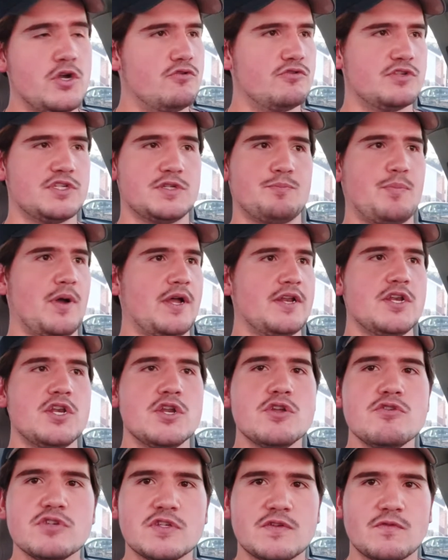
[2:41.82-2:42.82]
who spun
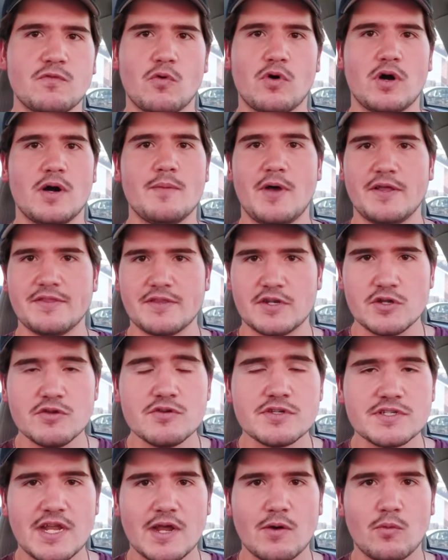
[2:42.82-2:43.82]
news for him on the
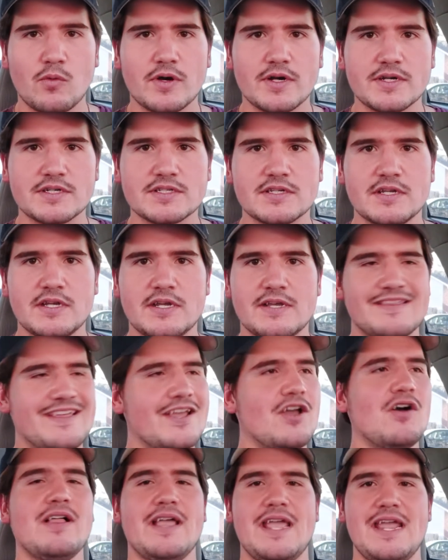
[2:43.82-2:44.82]
news networks. They
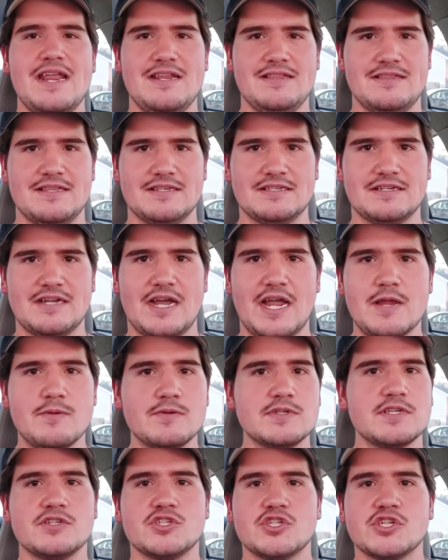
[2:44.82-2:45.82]
all hated this guy. He
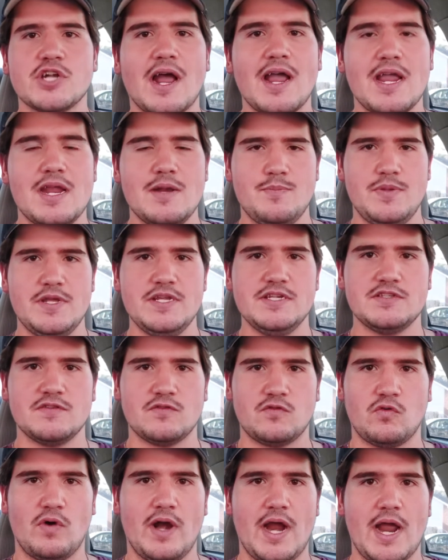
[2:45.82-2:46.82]
was a giant piece
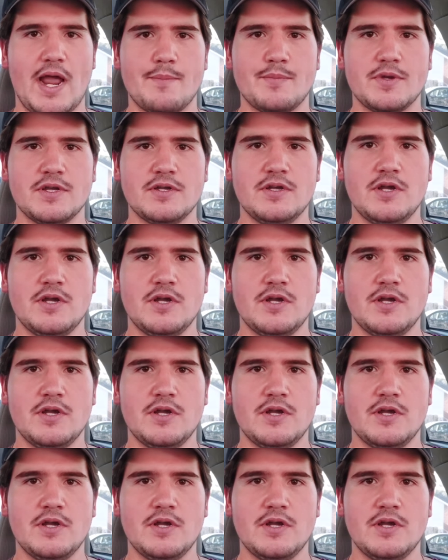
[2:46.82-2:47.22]
of crap.